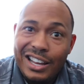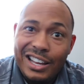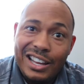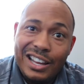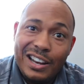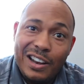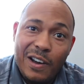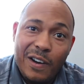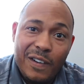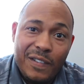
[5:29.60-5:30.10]

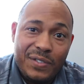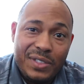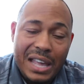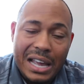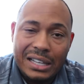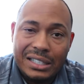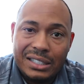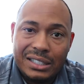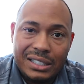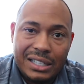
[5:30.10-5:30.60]
you know,
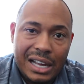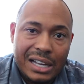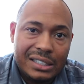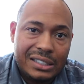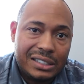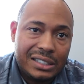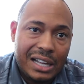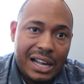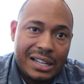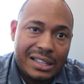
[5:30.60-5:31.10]
that's,
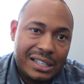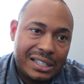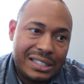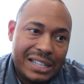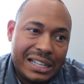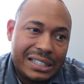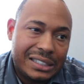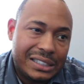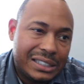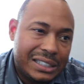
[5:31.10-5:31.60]
that's, I think
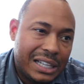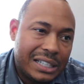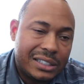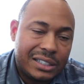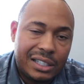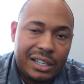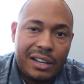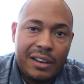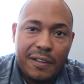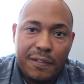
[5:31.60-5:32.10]
that's,
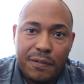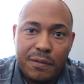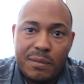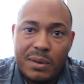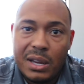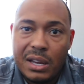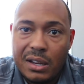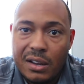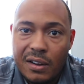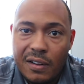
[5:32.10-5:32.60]
that's key for
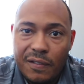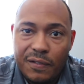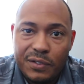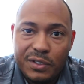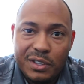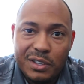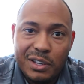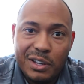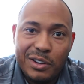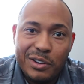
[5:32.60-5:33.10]
me.
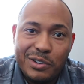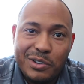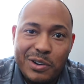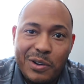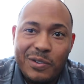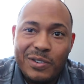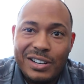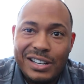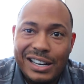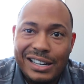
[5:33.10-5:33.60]
You know,
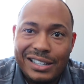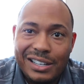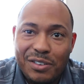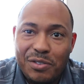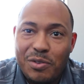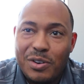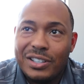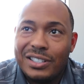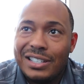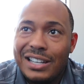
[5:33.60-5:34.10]
knowing that there
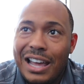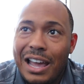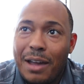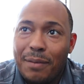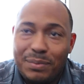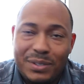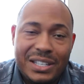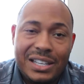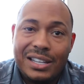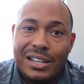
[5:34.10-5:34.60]
was an
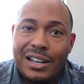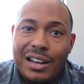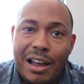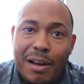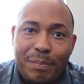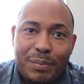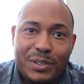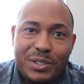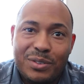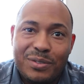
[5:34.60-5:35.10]
app, seeing an
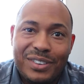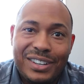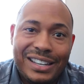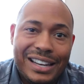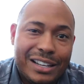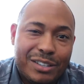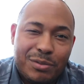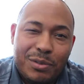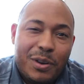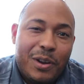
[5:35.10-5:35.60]
opportunity.
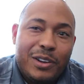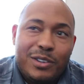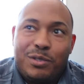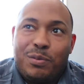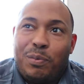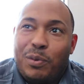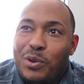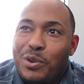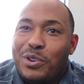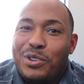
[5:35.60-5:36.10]
That's what
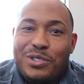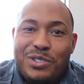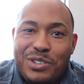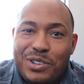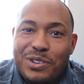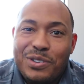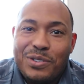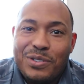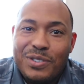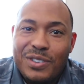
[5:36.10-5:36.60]
entrepreneurs
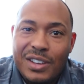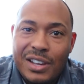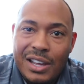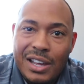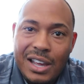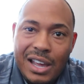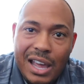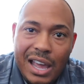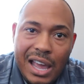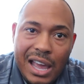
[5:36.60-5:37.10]
do.
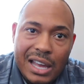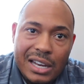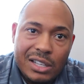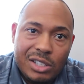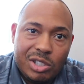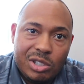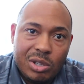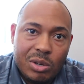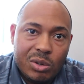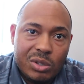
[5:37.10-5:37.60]
And
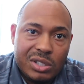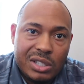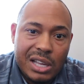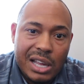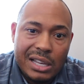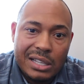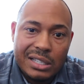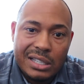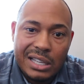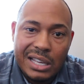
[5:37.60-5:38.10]
it shows
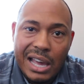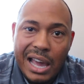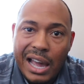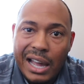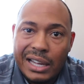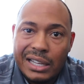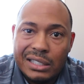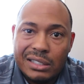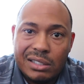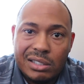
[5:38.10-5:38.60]
that
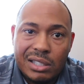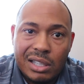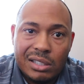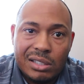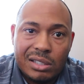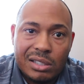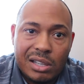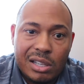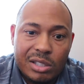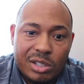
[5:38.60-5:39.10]
DI is,
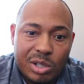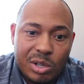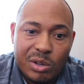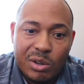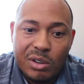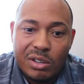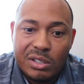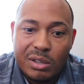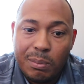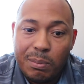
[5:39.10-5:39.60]
is
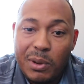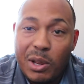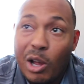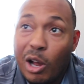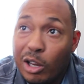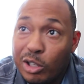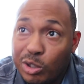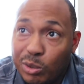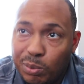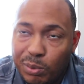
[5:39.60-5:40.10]
continuing to be
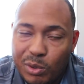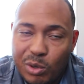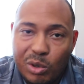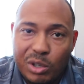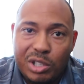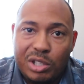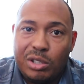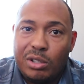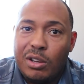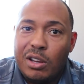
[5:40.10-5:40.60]

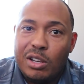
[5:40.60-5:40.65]
entrepreneurs,